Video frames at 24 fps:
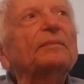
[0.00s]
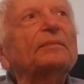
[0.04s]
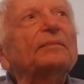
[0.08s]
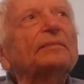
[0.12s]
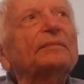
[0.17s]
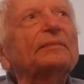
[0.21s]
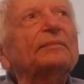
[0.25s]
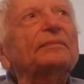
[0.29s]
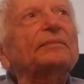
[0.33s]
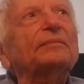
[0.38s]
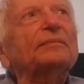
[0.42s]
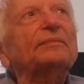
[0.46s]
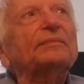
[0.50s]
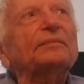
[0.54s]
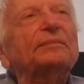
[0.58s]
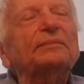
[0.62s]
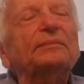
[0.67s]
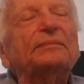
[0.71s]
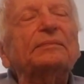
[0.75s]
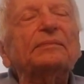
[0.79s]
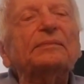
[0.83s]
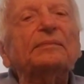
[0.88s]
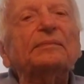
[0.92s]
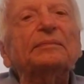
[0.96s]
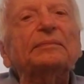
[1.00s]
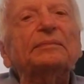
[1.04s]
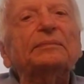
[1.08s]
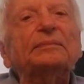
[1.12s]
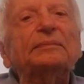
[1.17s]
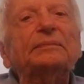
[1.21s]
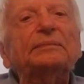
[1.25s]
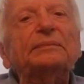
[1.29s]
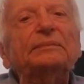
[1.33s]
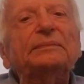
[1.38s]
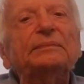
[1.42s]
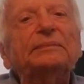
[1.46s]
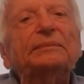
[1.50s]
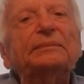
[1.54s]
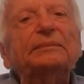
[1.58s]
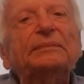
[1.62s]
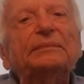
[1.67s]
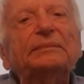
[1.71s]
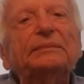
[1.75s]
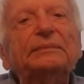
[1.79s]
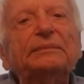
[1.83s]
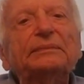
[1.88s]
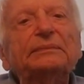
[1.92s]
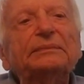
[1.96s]
Okay.
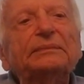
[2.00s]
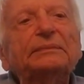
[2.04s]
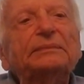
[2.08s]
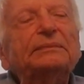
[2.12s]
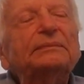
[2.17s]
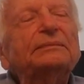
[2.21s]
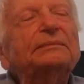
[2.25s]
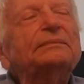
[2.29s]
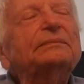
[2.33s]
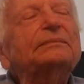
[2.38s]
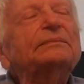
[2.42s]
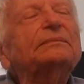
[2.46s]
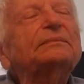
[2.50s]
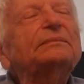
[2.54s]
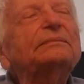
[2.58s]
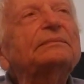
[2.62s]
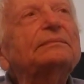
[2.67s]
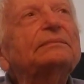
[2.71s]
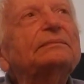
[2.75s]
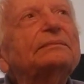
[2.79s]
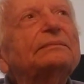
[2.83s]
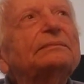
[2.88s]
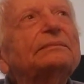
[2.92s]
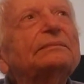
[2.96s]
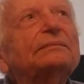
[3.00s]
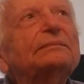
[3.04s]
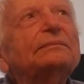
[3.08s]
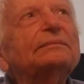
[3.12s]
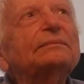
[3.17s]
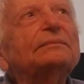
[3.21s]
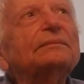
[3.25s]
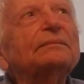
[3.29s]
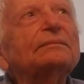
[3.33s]
You know where you are sitting right now?